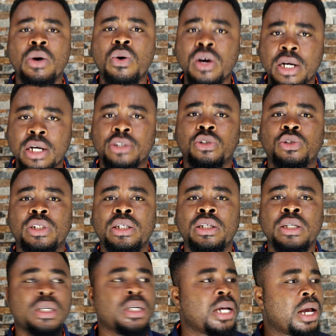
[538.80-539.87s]
our
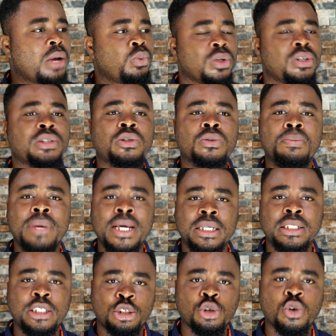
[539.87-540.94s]
country and we need to
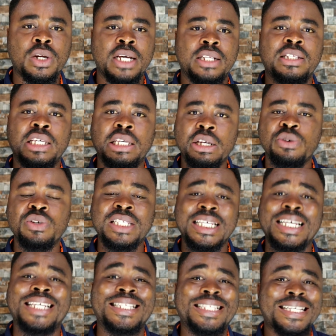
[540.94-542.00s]
make sure that
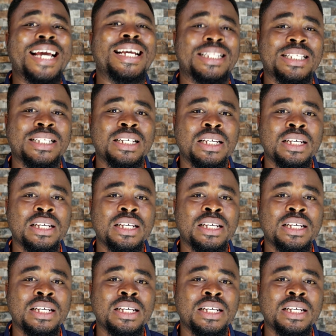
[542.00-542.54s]
security is tight.